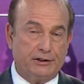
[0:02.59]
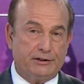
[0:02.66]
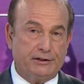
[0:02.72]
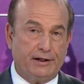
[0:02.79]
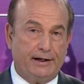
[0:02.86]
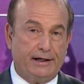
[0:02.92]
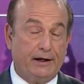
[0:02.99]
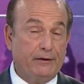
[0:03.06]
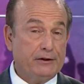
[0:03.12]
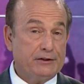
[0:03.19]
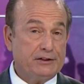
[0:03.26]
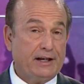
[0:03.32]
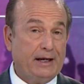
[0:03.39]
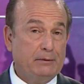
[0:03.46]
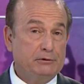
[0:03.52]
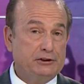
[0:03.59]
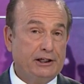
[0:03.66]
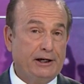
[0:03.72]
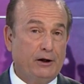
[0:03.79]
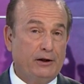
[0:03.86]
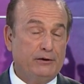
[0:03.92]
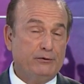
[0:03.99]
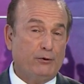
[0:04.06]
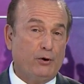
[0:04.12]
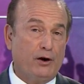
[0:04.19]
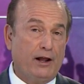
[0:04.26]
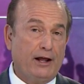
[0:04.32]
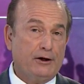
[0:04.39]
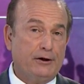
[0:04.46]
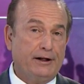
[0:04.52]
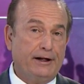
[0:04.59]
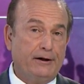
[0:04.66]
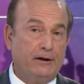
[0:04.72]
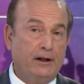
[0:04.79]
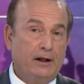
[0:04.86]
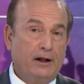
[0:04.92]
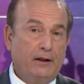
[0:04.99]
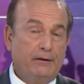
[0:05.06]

is sitting in the same jail in Fort Lauderdale.